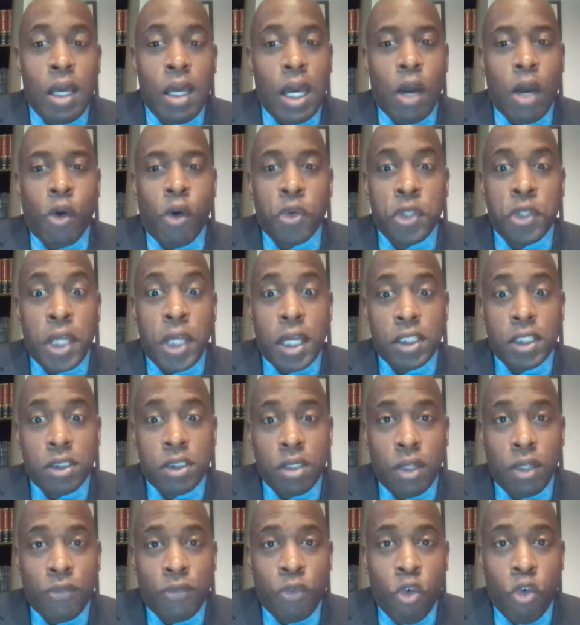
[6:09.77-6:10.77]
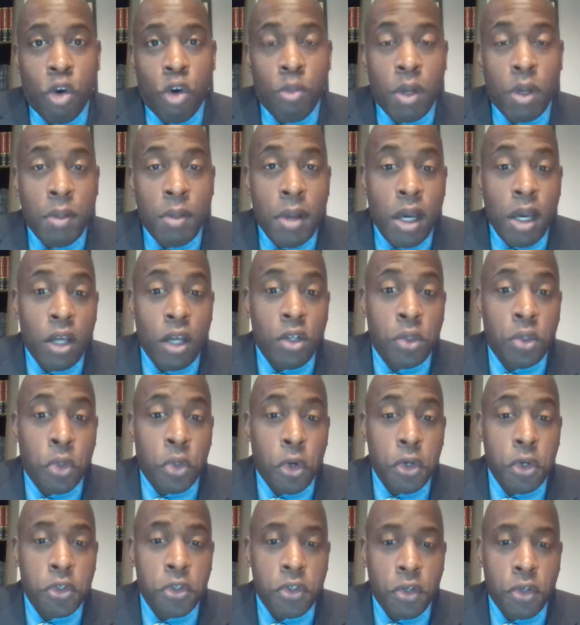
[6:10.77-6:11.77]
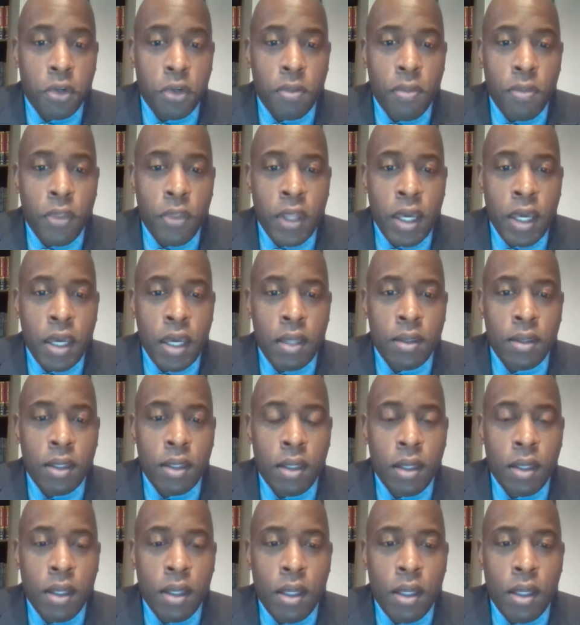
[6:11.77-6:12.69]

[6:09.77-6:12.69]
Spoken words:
I was actually informed by my endorser that